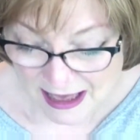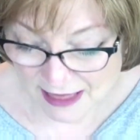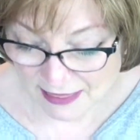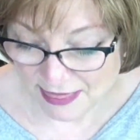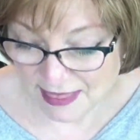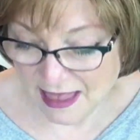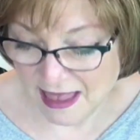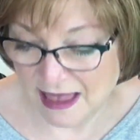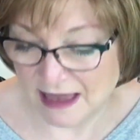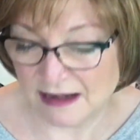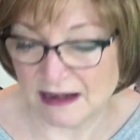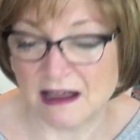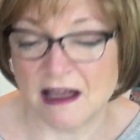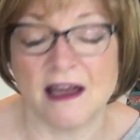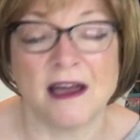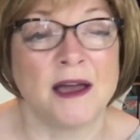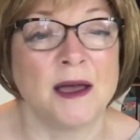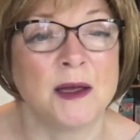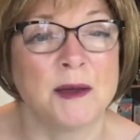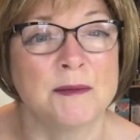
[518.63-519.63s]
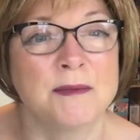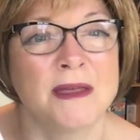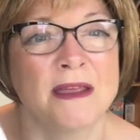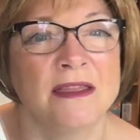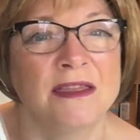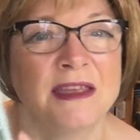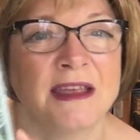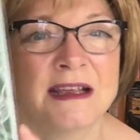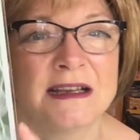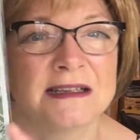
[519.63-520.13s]
then
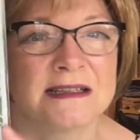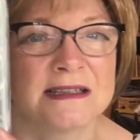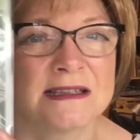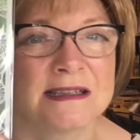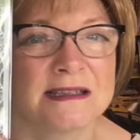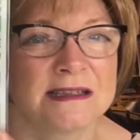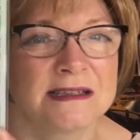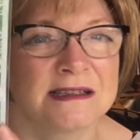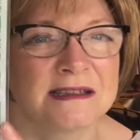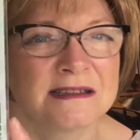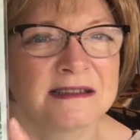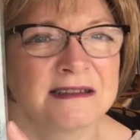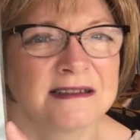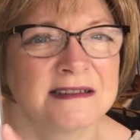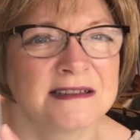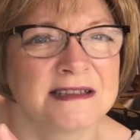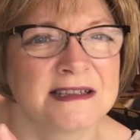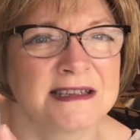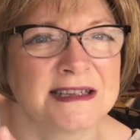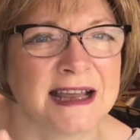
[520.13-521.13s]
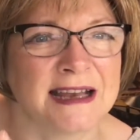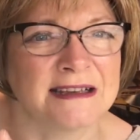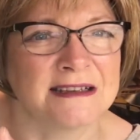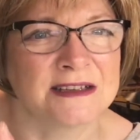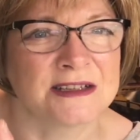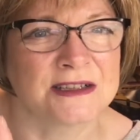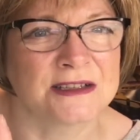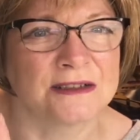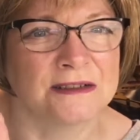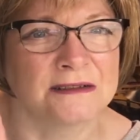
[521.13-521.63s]
this
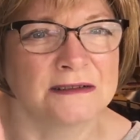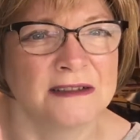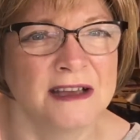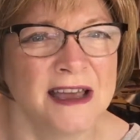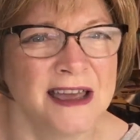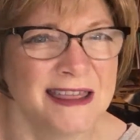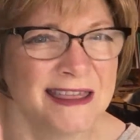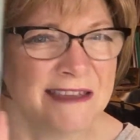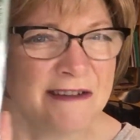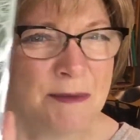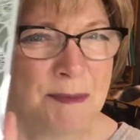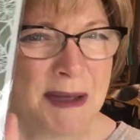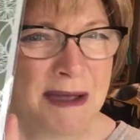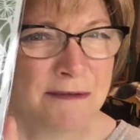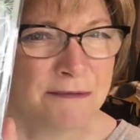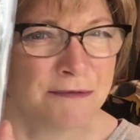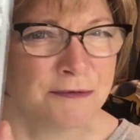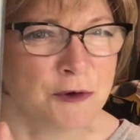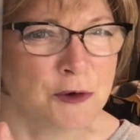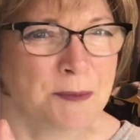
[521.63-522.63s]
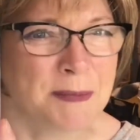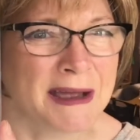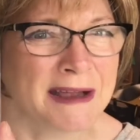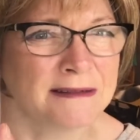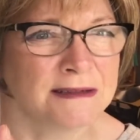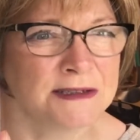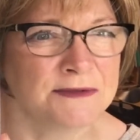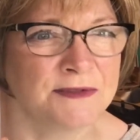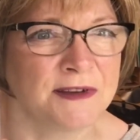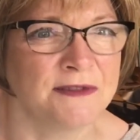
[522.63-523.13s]
stencil, they're about
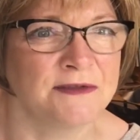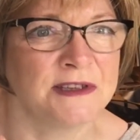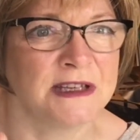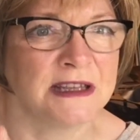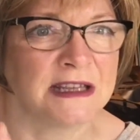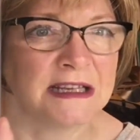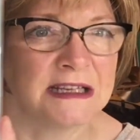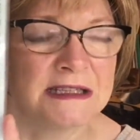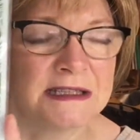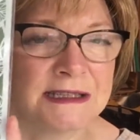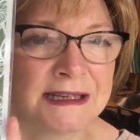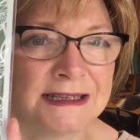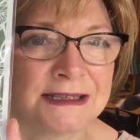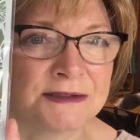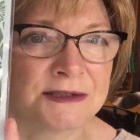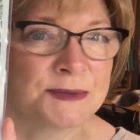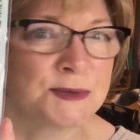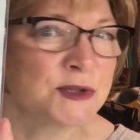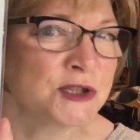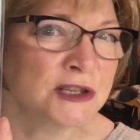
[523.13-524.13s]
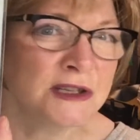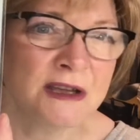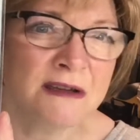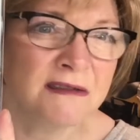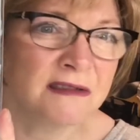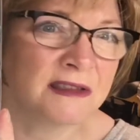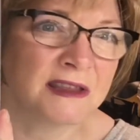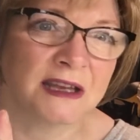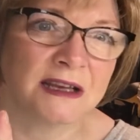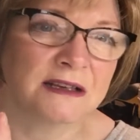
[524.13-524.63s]
£4.50, these stencils, which I
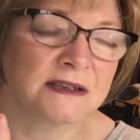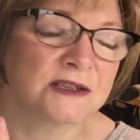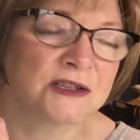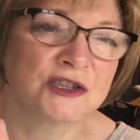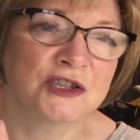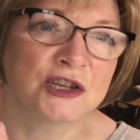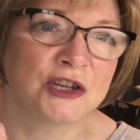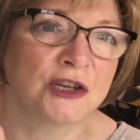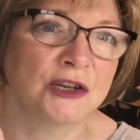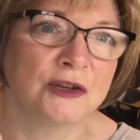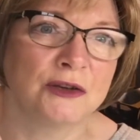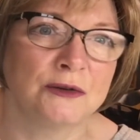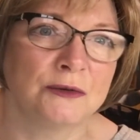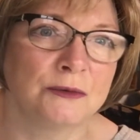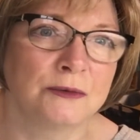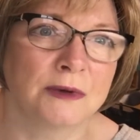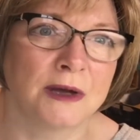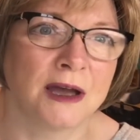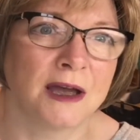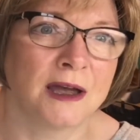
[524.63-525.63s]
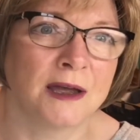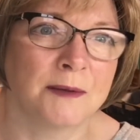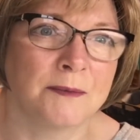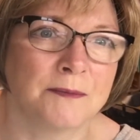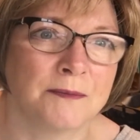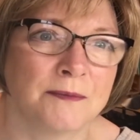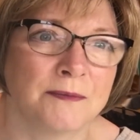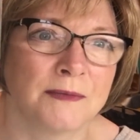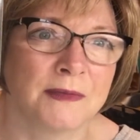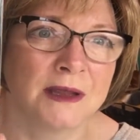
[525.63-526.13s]
don't think is too
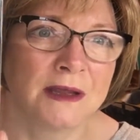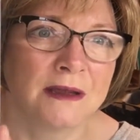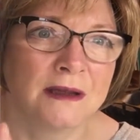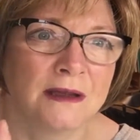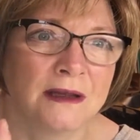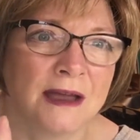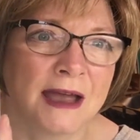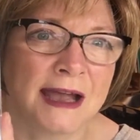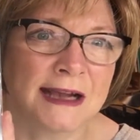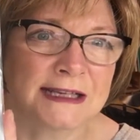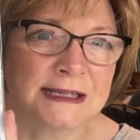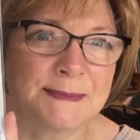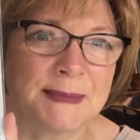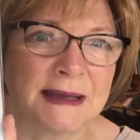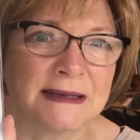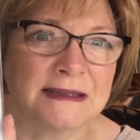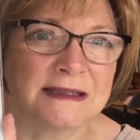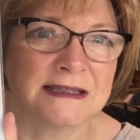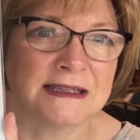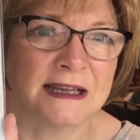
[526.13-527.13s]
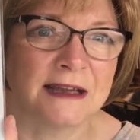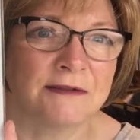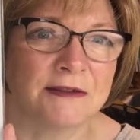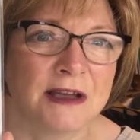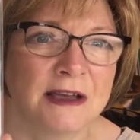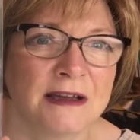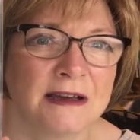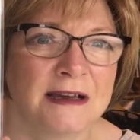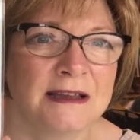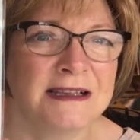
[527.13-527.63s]
expensive.
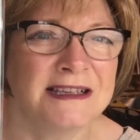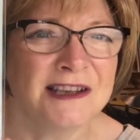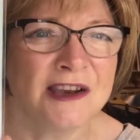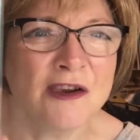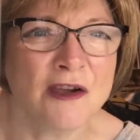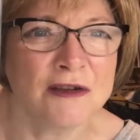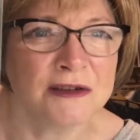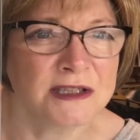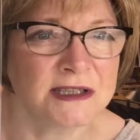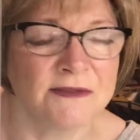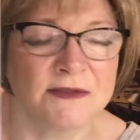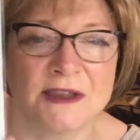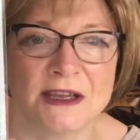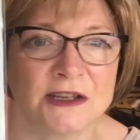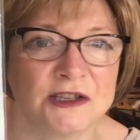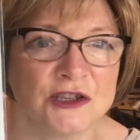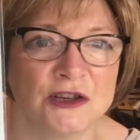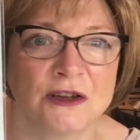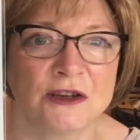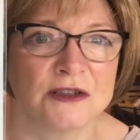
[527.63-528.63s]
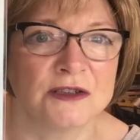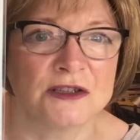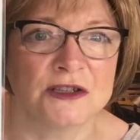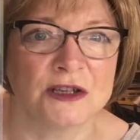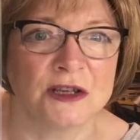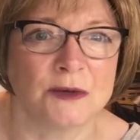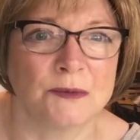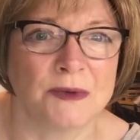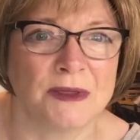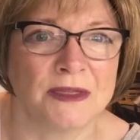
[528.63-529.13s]
And there's lots of things you can
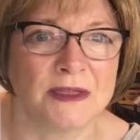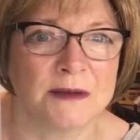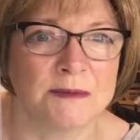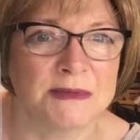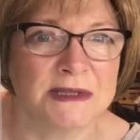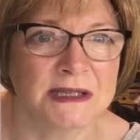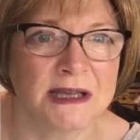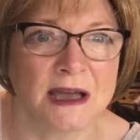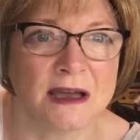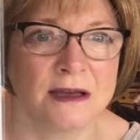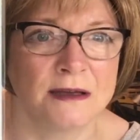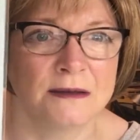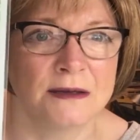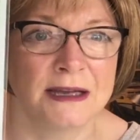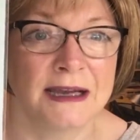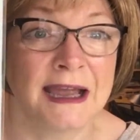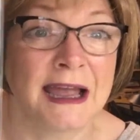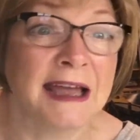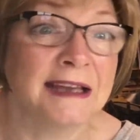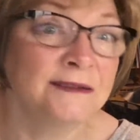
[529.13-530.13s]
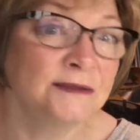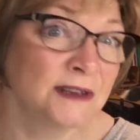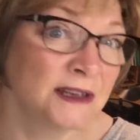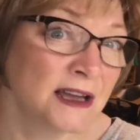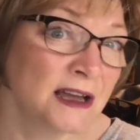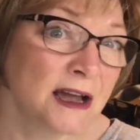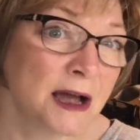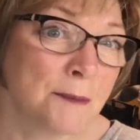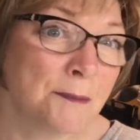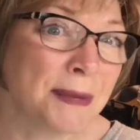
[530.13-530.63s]
do with them. So again,
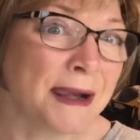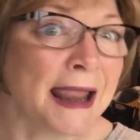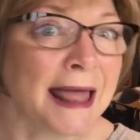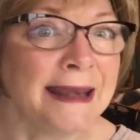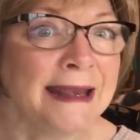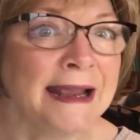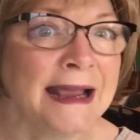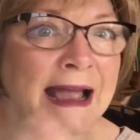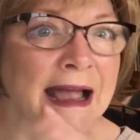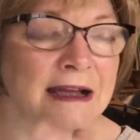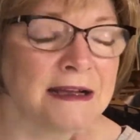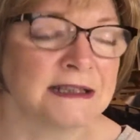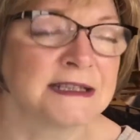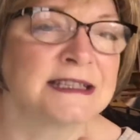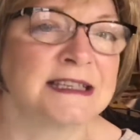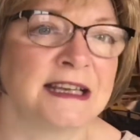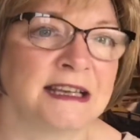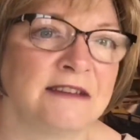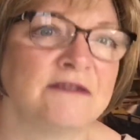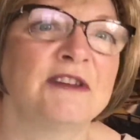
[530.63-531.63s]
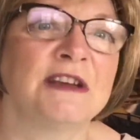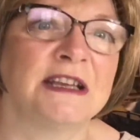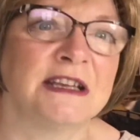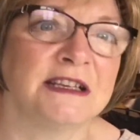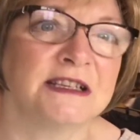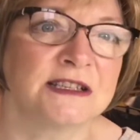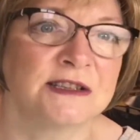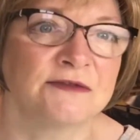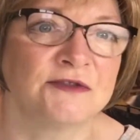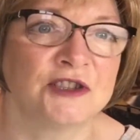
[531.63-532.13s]
I'm planning out a
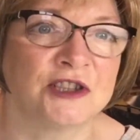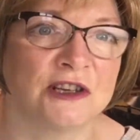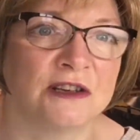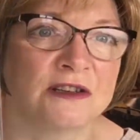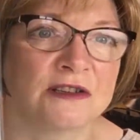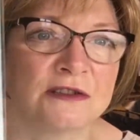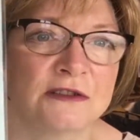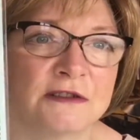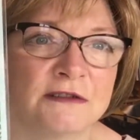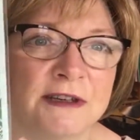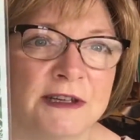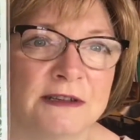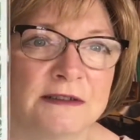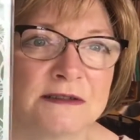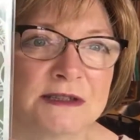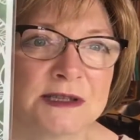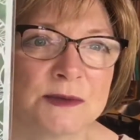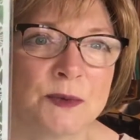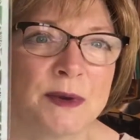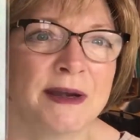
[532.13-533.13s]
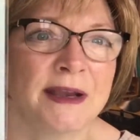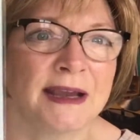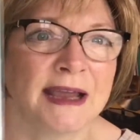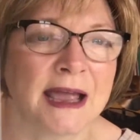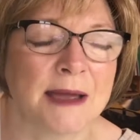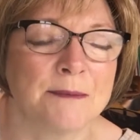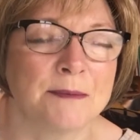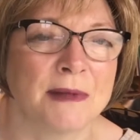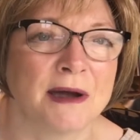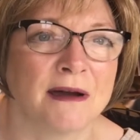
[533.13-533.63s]
series of tutorials when I
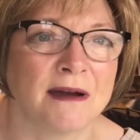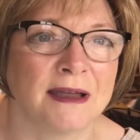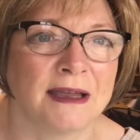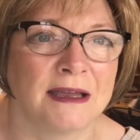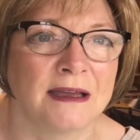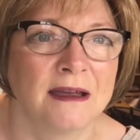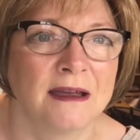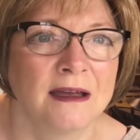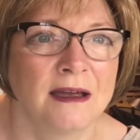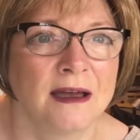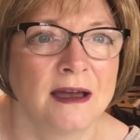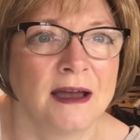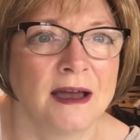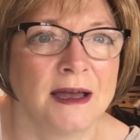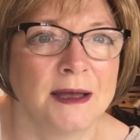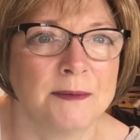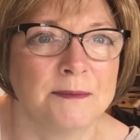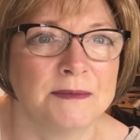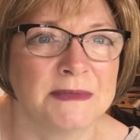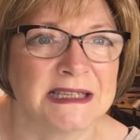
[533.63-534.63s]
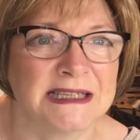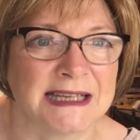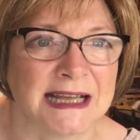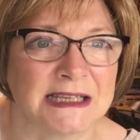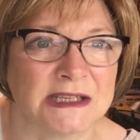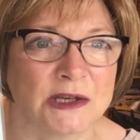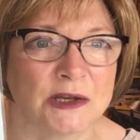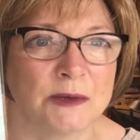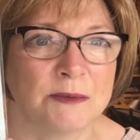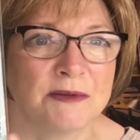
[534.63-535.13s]
get my
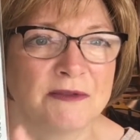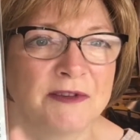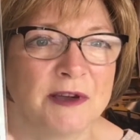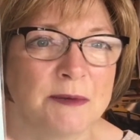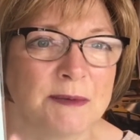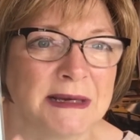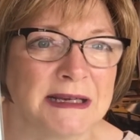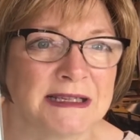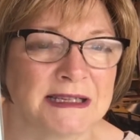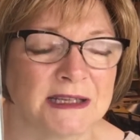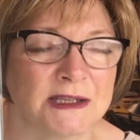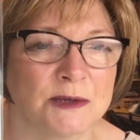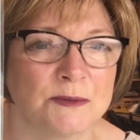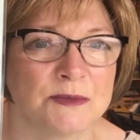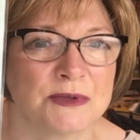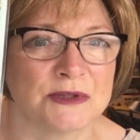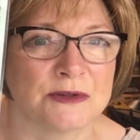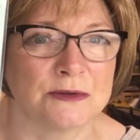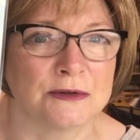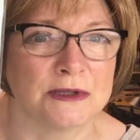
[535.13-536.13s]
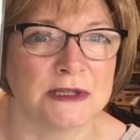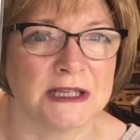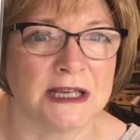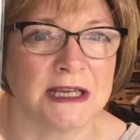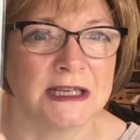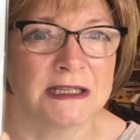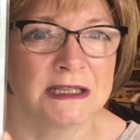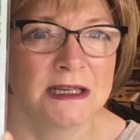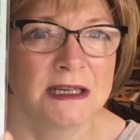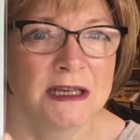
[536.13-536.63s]
filming setup
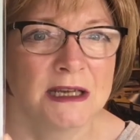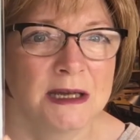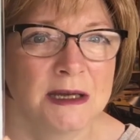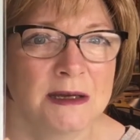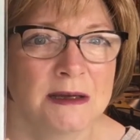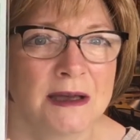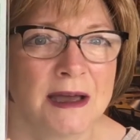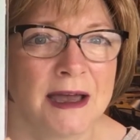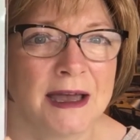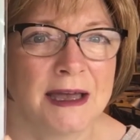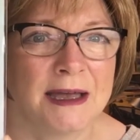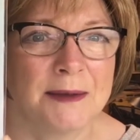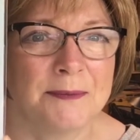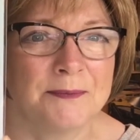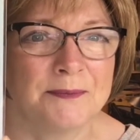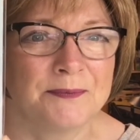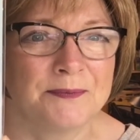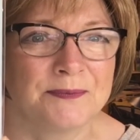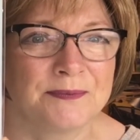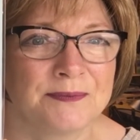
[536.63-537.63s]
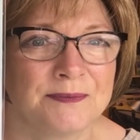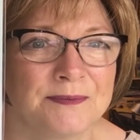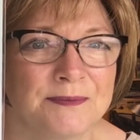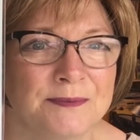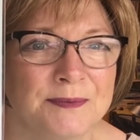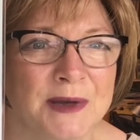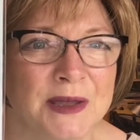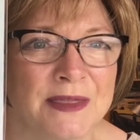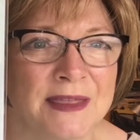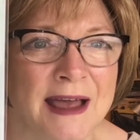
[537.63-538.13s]
sorted.
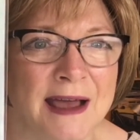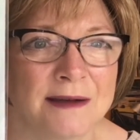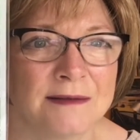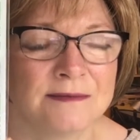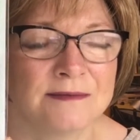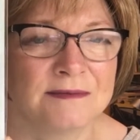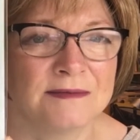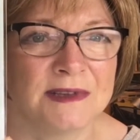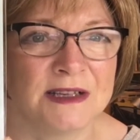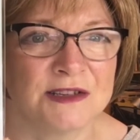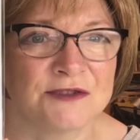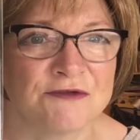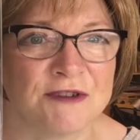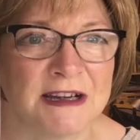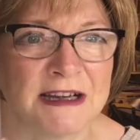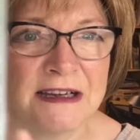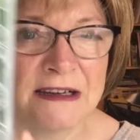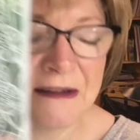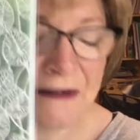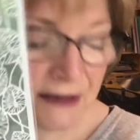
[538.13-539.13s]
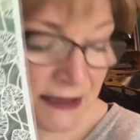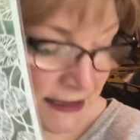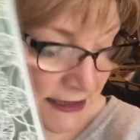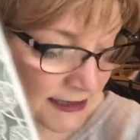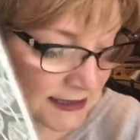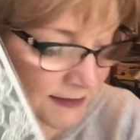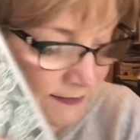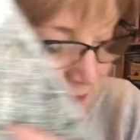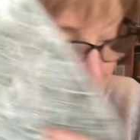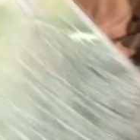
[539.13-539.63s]
But that is really
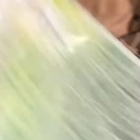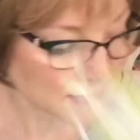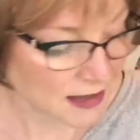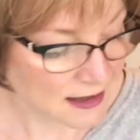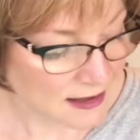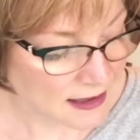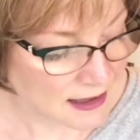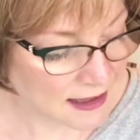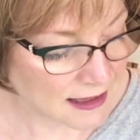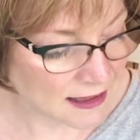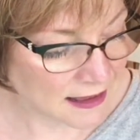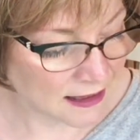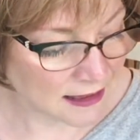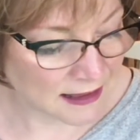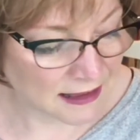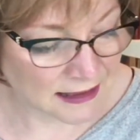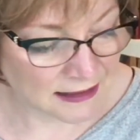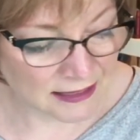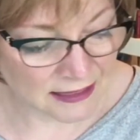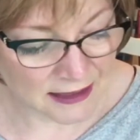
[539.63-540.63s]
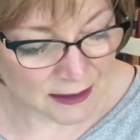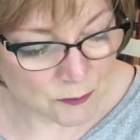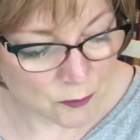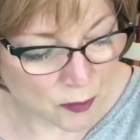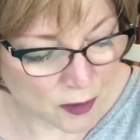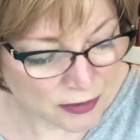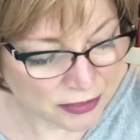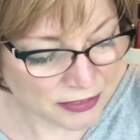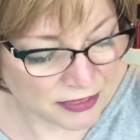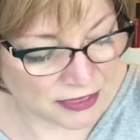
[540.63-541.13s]
nice. And then
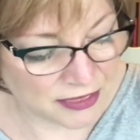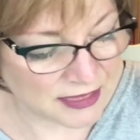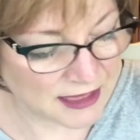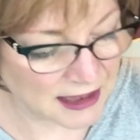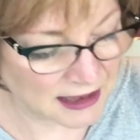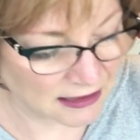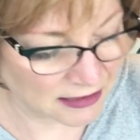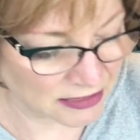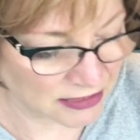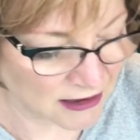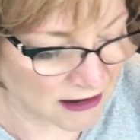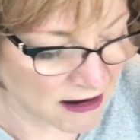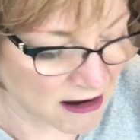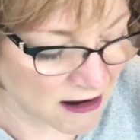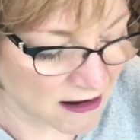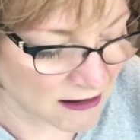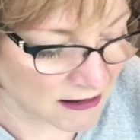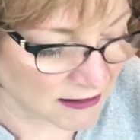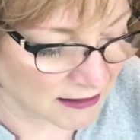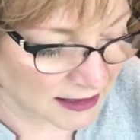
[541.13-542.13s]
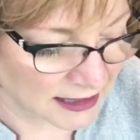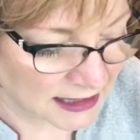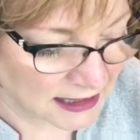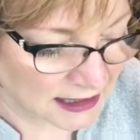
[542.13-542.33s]
one thing that I